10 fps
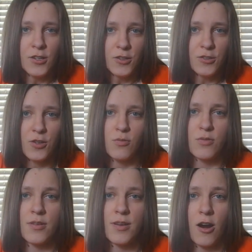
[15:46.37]
So
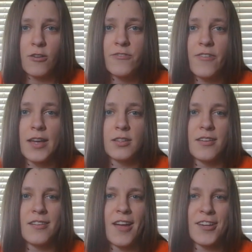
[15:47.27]
our fight
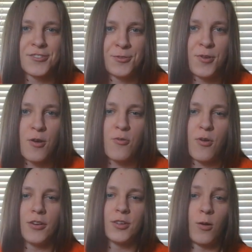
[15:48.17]
has to go
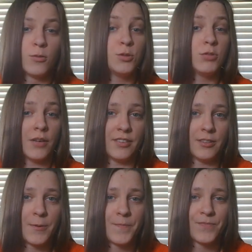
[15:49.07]
on a whole new
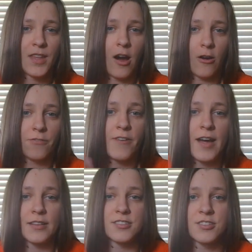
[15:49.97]
level. Our
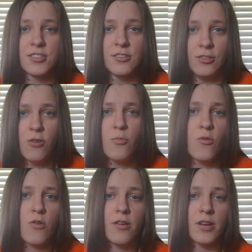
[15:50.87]
fight is no
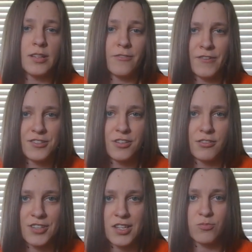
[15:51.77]
more in the
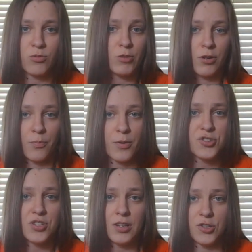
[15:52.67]
physical sense where we are
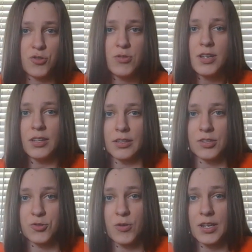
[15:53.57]
punching and shooting and
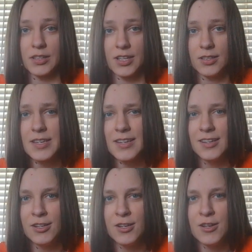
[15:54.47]
destroying and killing,
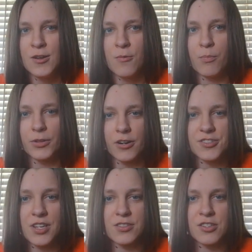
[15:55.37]
but our
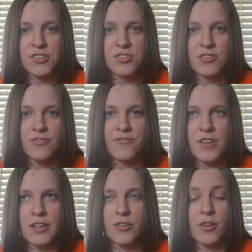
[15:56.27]
senses,
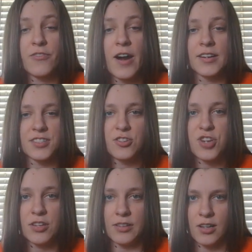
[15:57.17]
our fight is
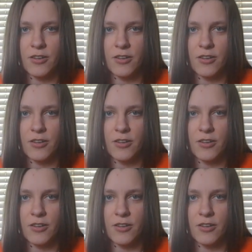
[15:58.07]
energetic.